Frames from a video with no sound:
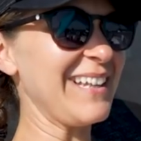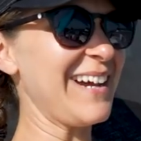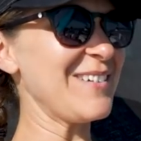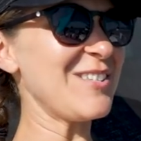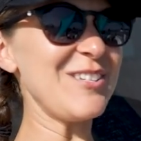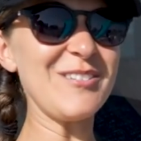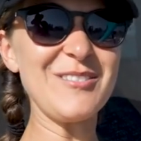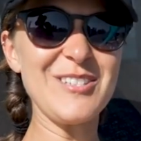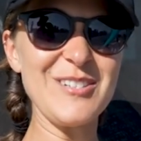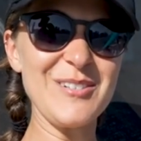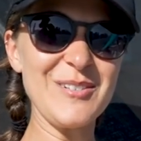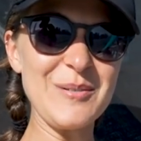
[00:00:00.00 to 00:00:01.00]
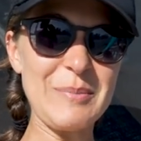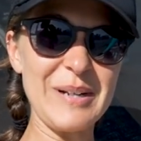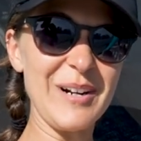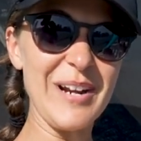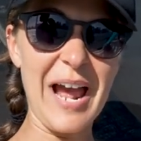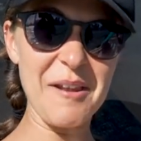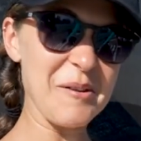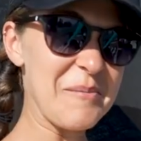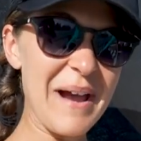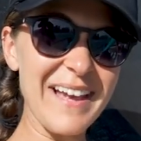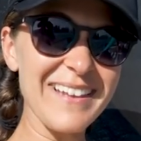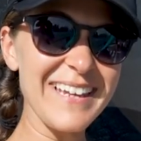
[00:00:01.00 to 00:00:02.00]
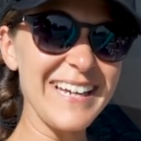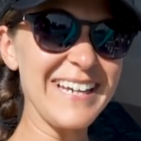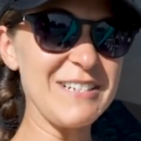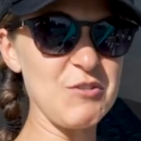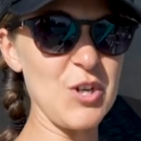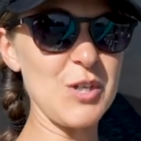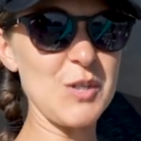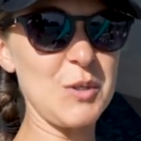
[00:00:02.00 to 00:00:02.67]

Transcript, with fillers: allows you to put it on autopilot and just